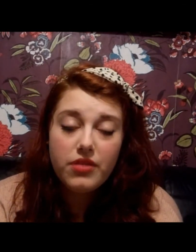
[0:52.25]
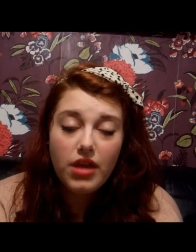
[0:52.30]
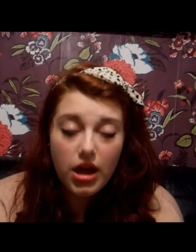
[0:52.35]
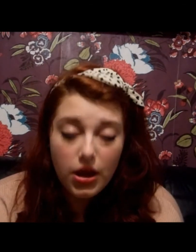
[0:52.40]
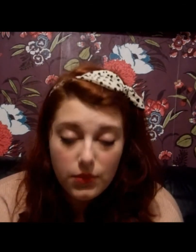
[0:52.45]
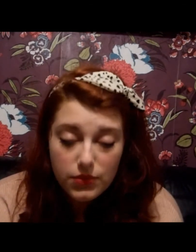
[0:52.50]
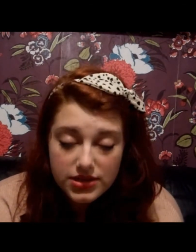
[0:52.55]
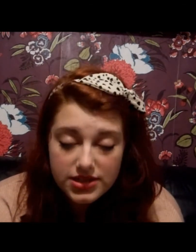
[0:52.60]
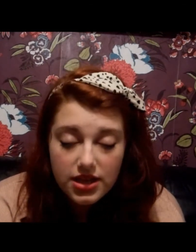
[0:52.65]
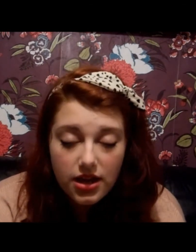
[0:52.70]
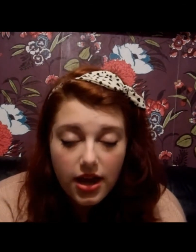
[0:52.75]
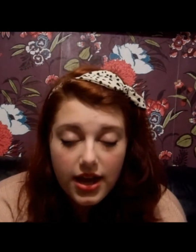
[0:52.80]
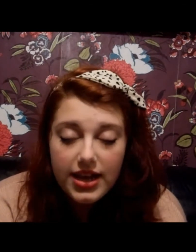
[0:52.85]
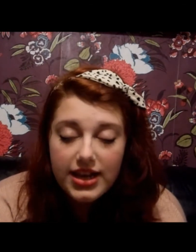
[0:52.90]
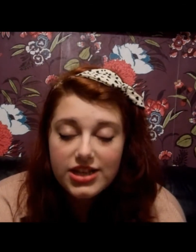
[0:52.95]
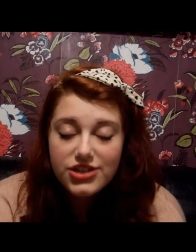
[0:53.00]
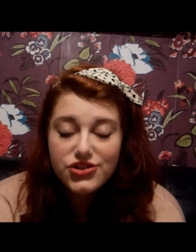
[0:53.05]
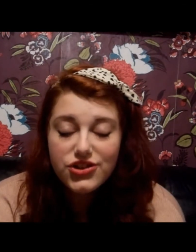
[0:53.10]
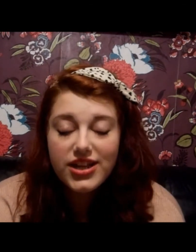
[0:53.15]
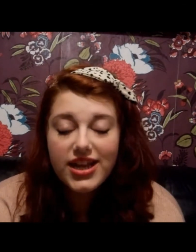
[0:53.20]
I was, I
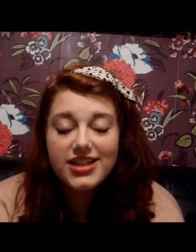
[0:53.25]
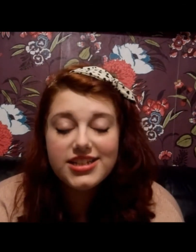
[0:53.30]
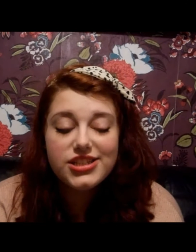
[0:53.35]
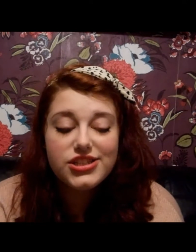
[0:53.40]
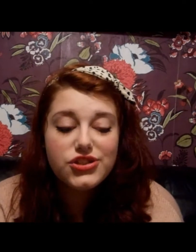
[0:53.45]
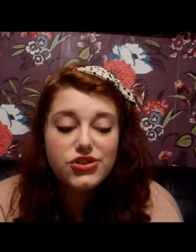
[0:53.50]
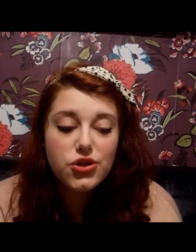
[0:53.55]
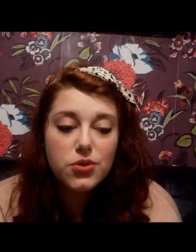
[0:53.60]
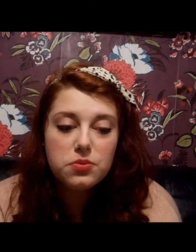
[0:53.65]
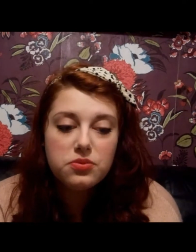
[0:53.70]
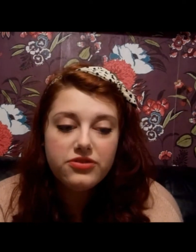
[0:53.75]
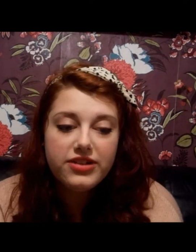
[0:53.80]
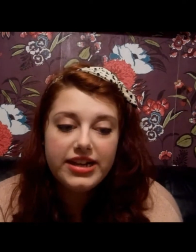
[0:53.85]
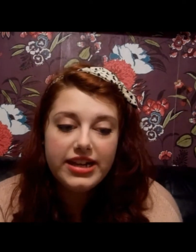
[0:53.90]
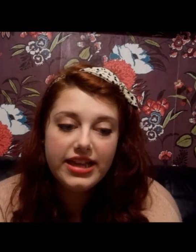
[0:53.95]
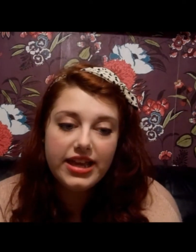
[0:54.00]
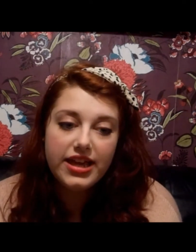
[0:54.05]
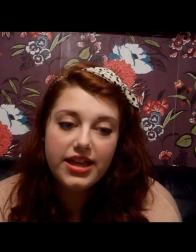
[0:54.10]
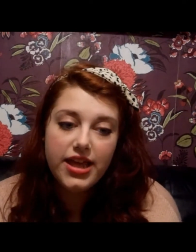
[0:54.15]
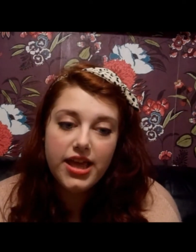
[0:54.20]
literally had to stop
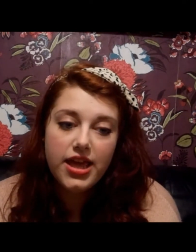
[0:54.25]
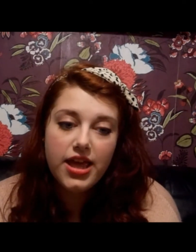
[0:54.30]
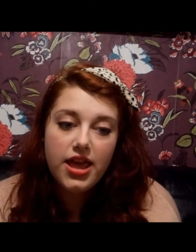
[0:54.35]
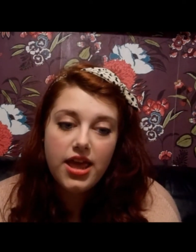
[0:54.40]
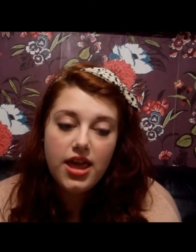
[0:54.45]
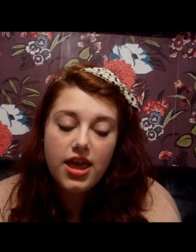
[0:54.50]
reading it